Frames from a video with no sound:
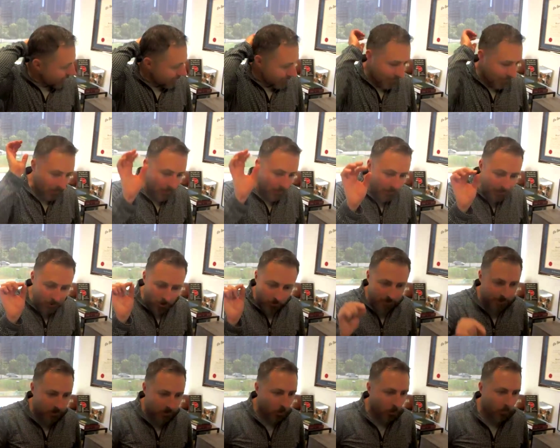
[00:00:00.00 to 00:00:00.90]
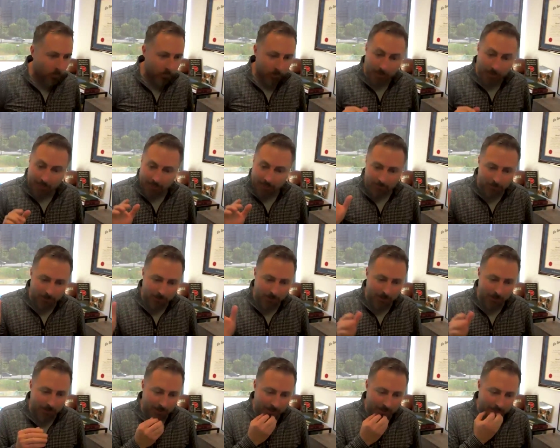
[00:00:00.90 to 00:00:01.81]
a little bit of overlap, but
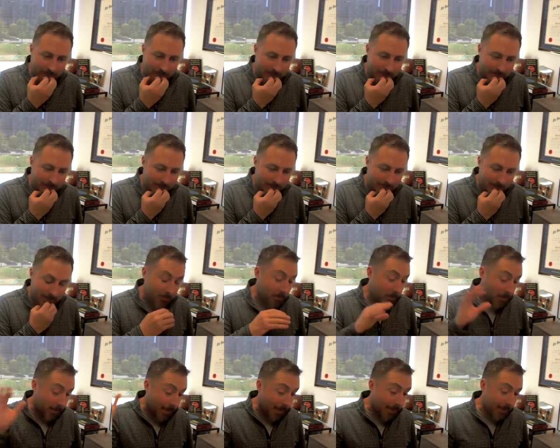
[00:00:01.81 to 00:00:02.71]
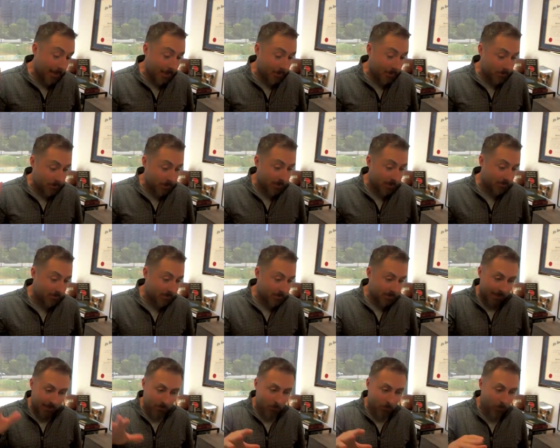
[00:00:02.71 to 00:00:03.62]
I'm glad I held off
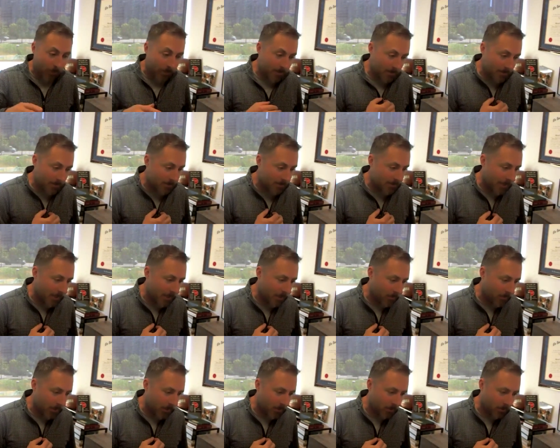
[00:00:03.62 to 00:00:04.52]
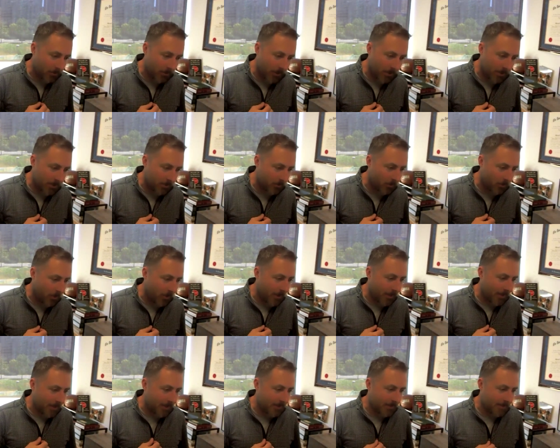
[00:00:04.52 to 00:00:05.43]
because I went down my own crazy
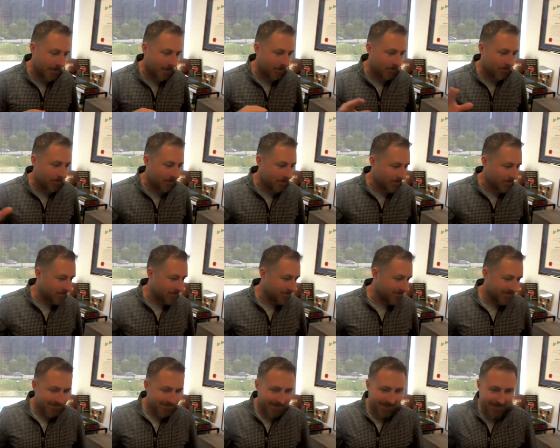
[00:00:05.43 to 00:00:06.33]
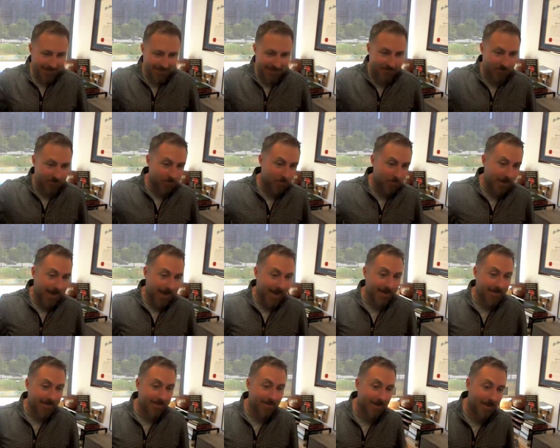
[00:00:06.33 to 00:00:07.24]
way, down a different
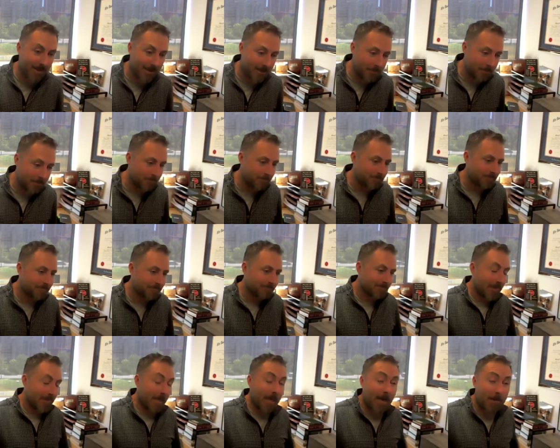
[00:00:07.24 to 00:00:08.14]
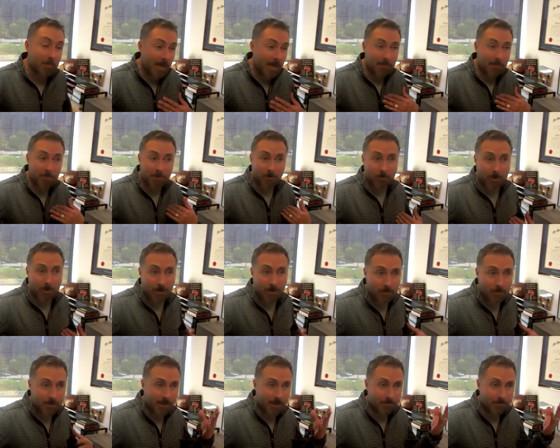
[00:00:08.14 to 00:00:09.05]
path. And I'm happy with how
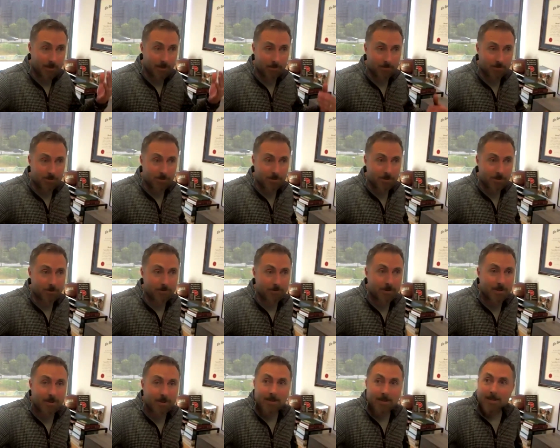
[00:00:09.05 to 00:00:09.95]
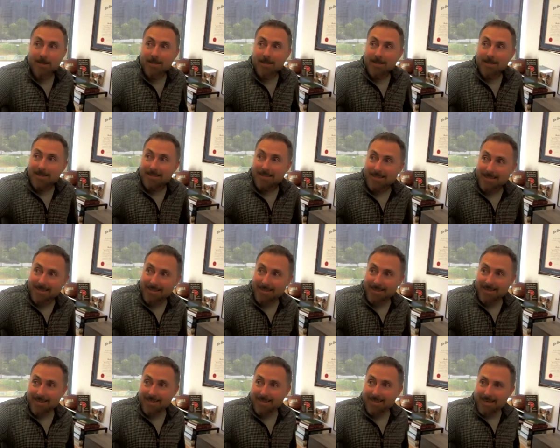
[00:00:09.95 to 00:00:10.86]
it came out. So,
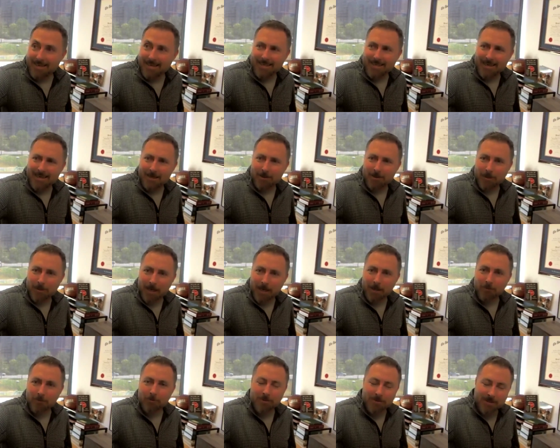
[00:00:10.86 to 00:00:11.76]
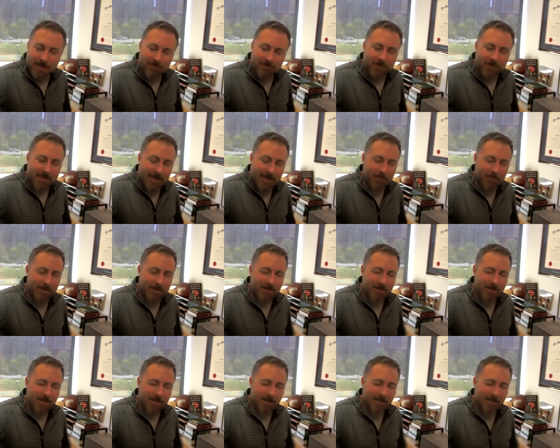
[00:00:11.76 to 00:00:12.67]
and I was definitely happy to
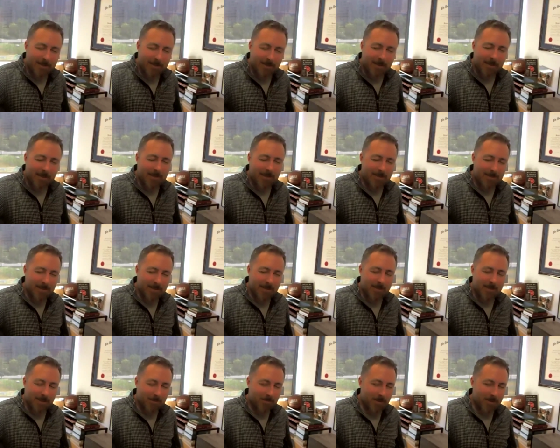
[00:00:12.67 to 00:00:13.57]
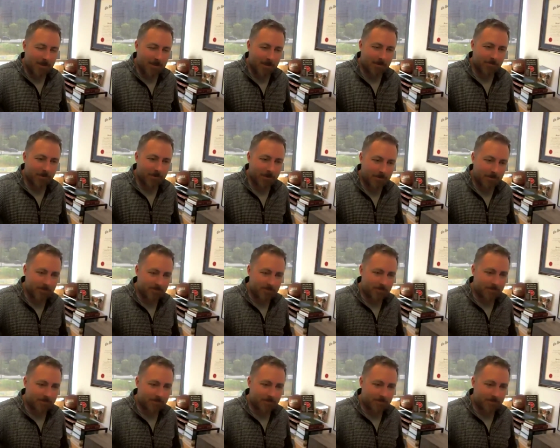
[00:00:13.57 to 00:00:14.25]
see that they did something different.